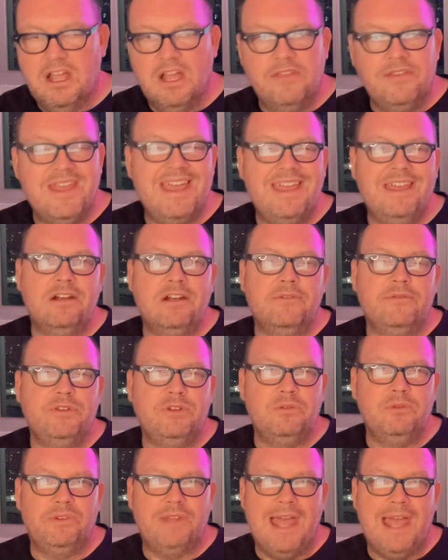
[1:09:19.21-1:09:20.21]
That interview
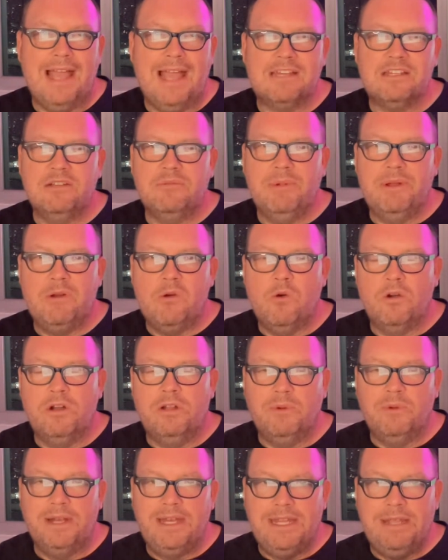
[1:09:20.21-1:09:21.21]
was actually recorded
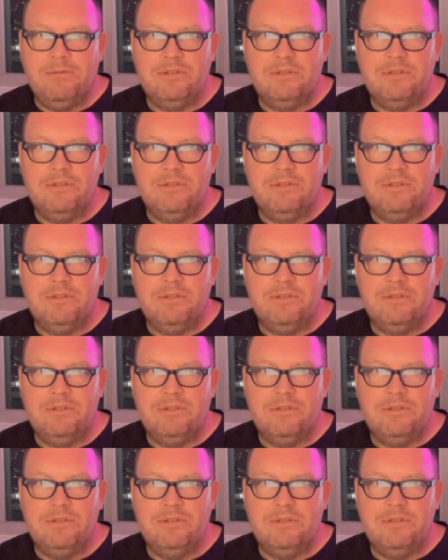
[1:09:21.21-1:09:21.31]
when he